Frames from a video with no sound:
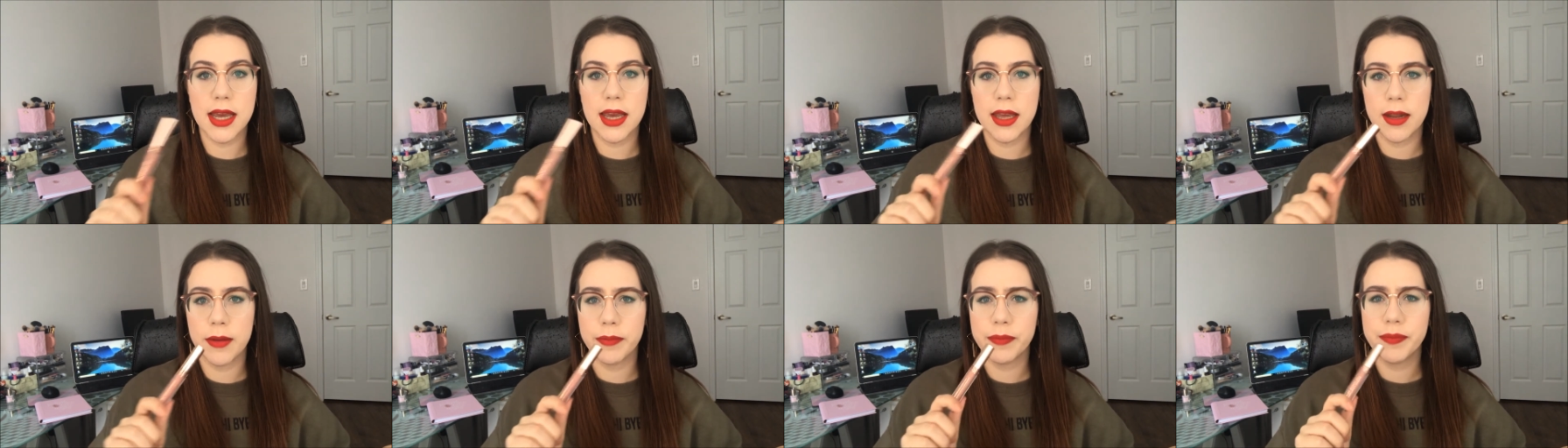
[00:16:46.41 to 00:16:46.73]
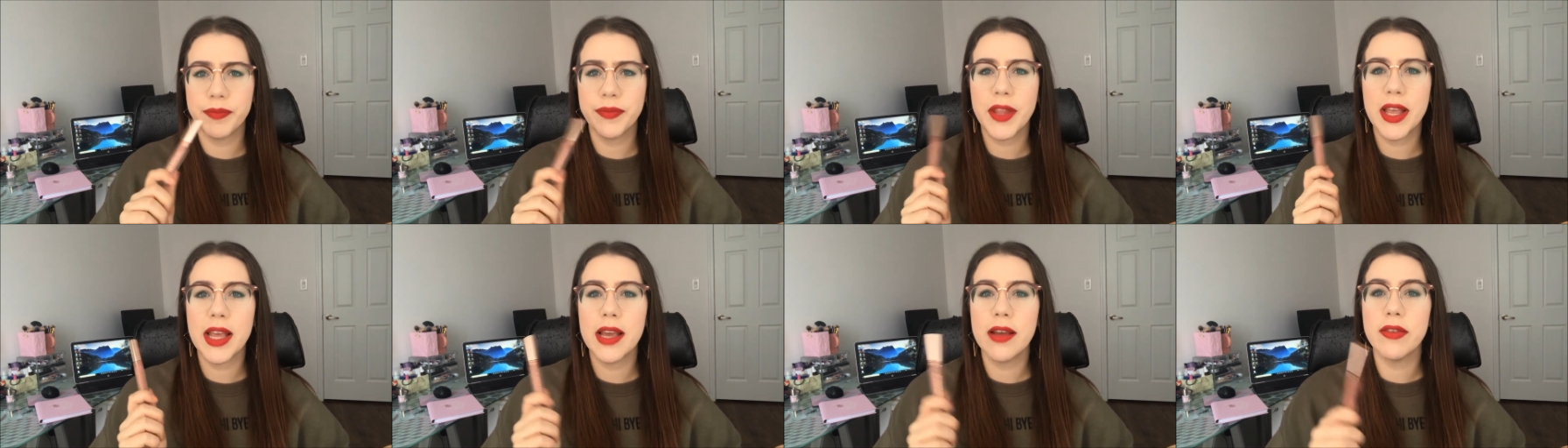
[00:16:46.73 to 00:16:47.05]

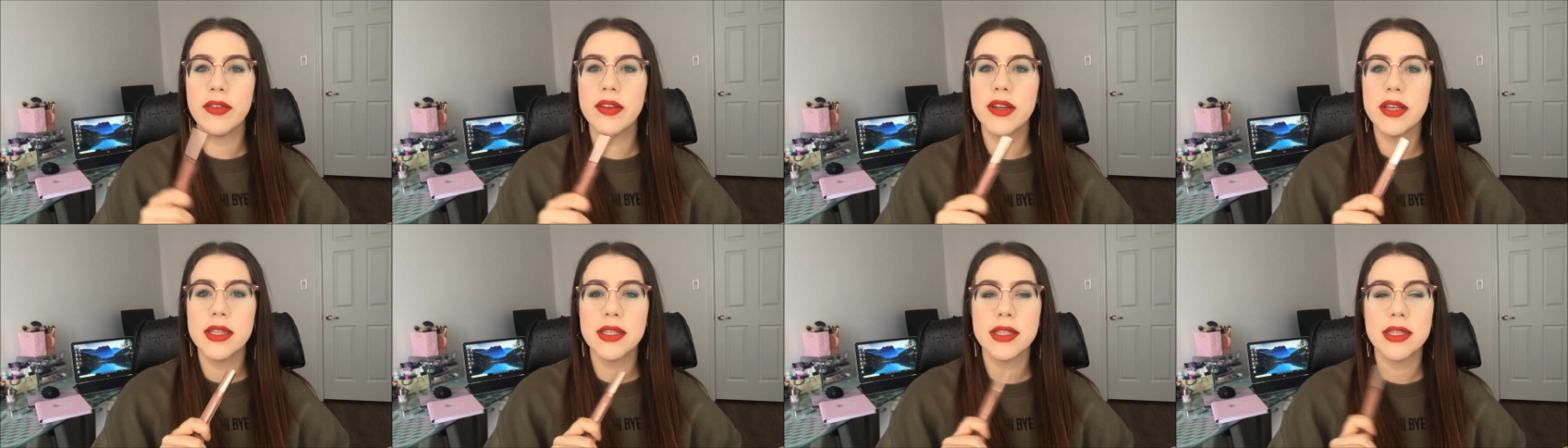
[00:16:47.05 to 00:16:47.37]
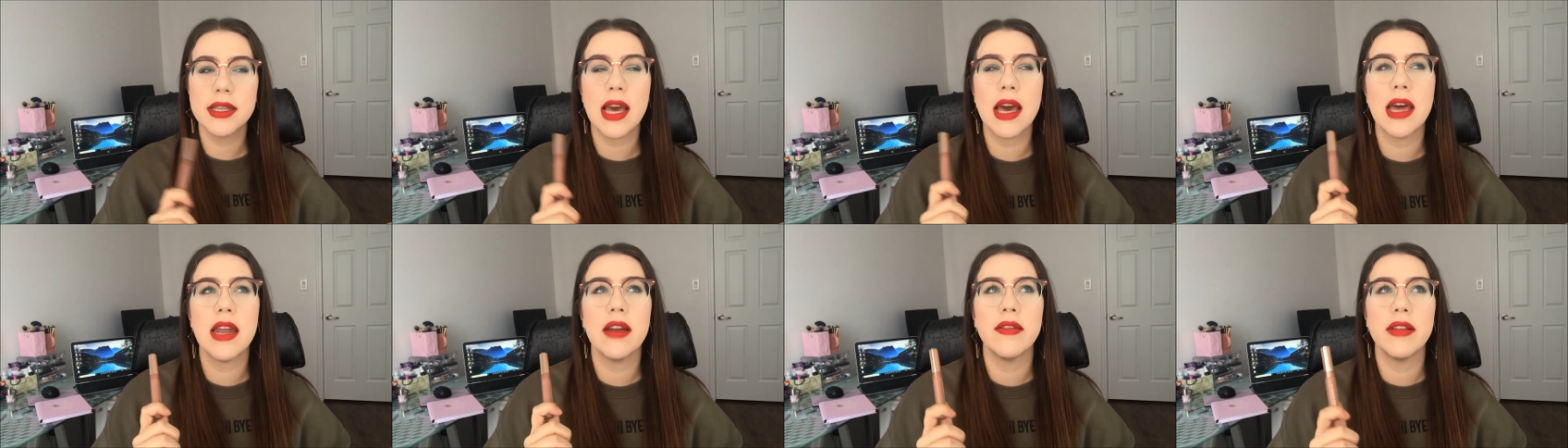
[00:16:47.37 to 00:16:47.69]
and it
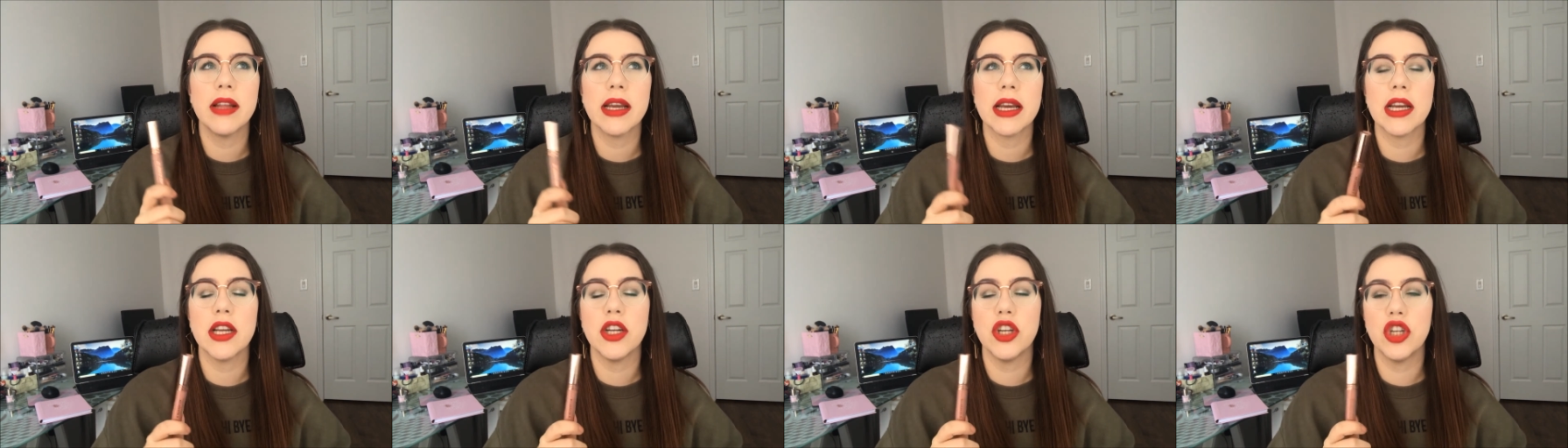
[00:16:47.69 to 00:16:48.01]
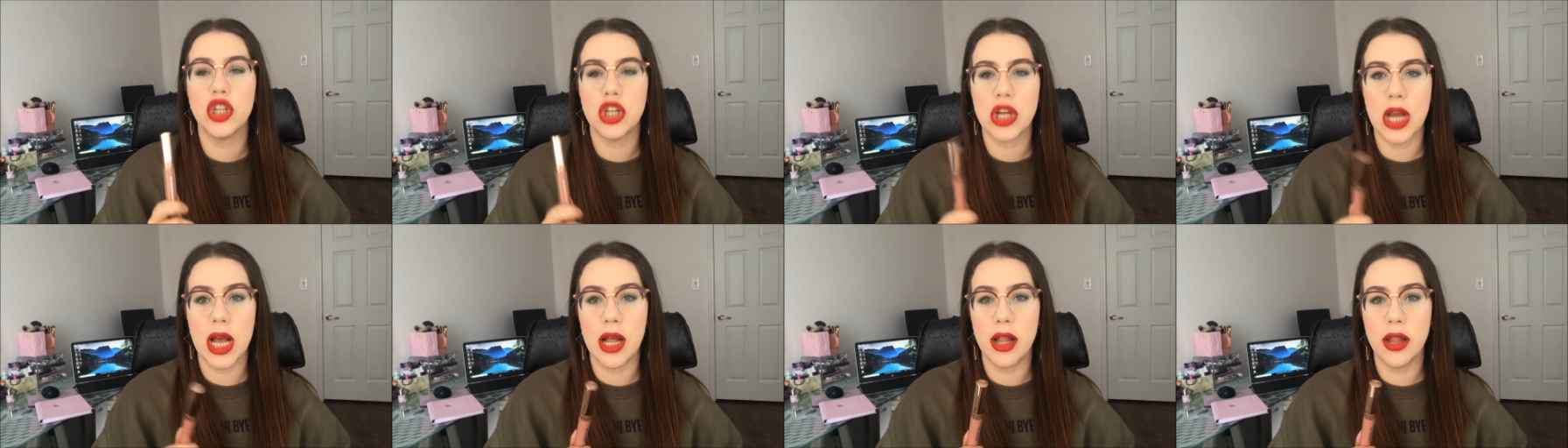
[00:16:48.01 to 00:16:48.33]
feels kind of like a
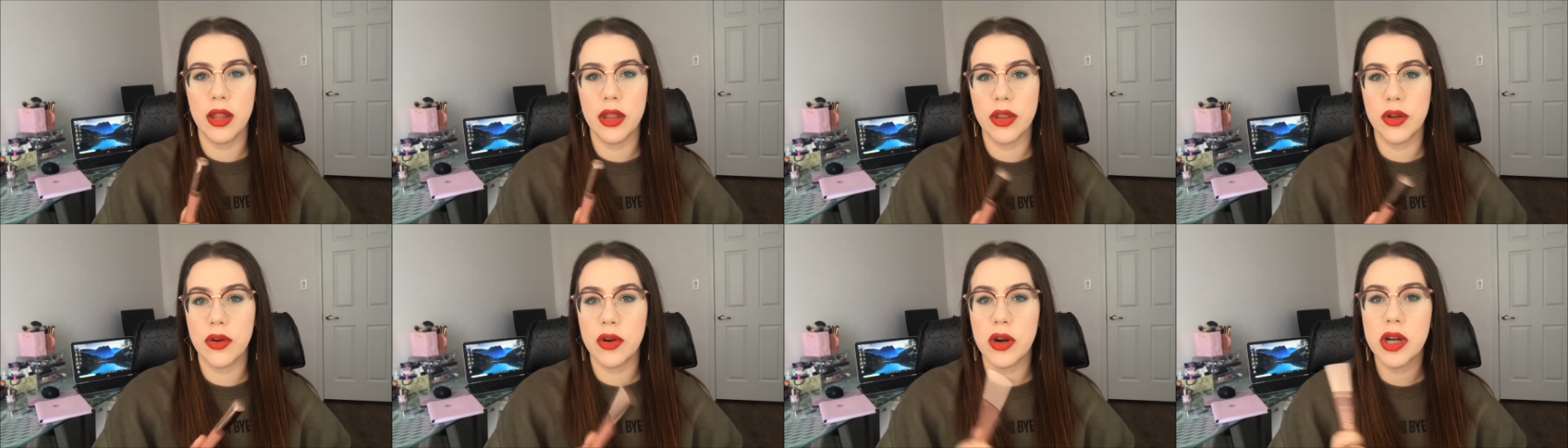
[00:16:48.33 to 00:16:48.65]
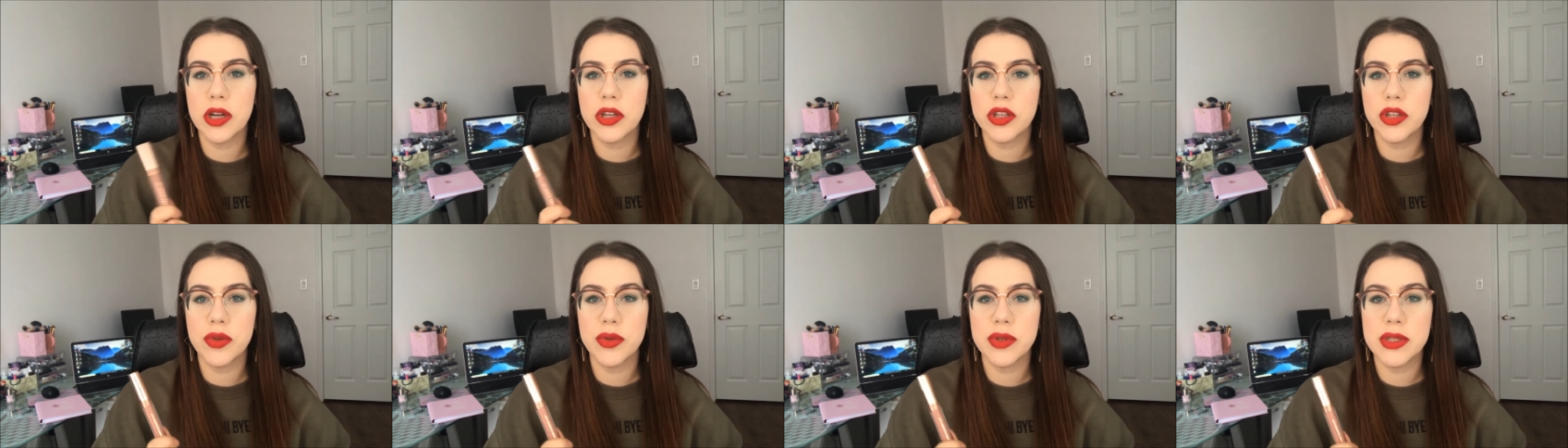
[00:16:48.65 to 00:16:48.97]
gel. They're
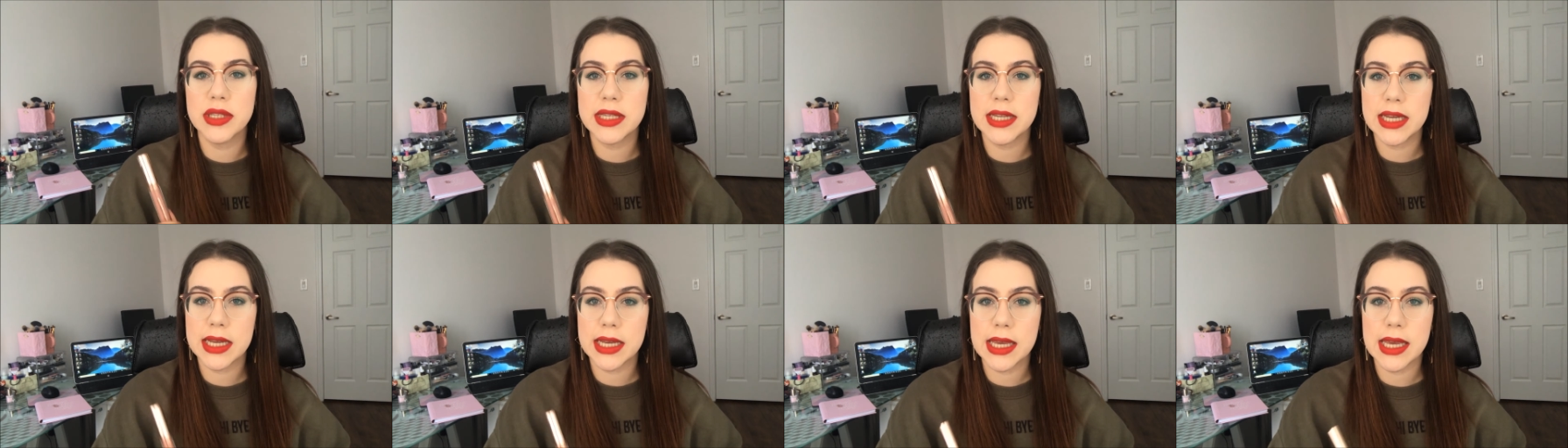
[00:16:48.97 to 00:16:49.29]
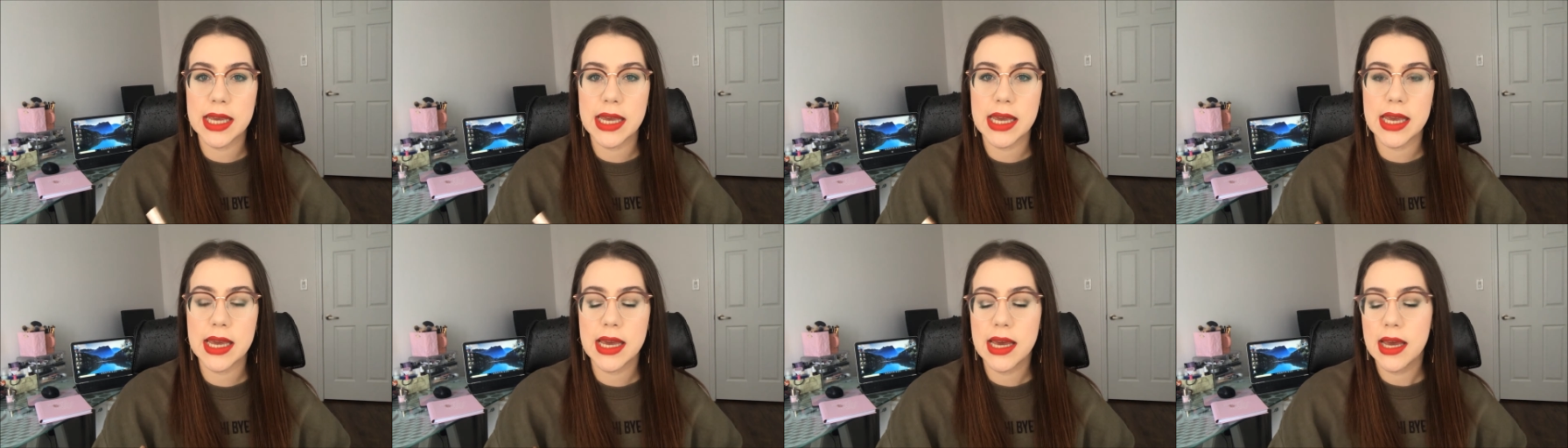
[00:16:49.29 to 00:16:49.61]
not too
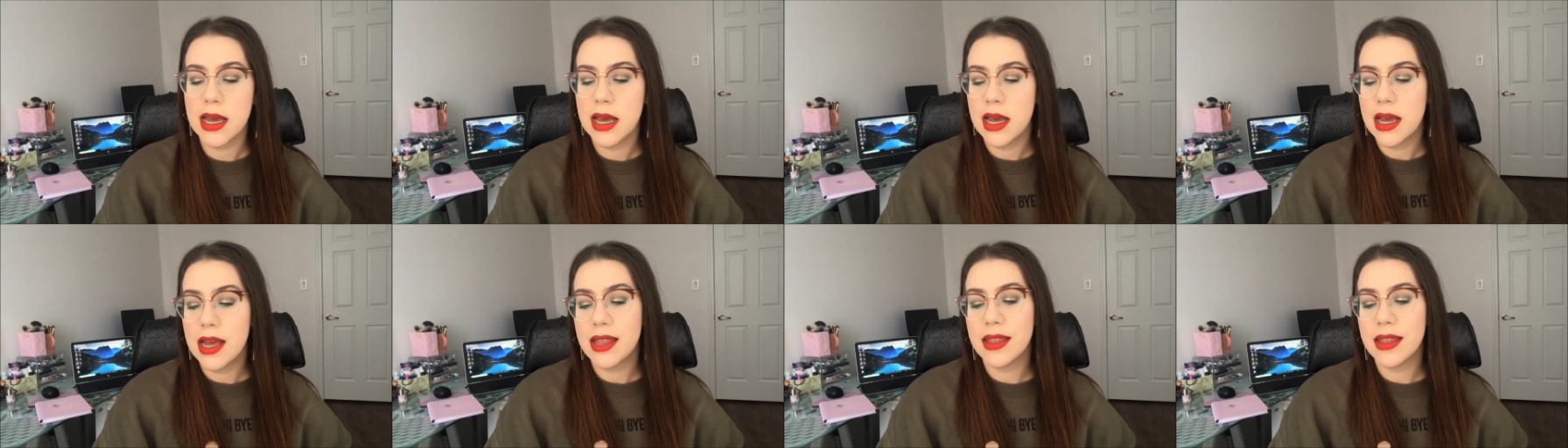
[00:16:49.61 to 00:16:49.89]
sticky.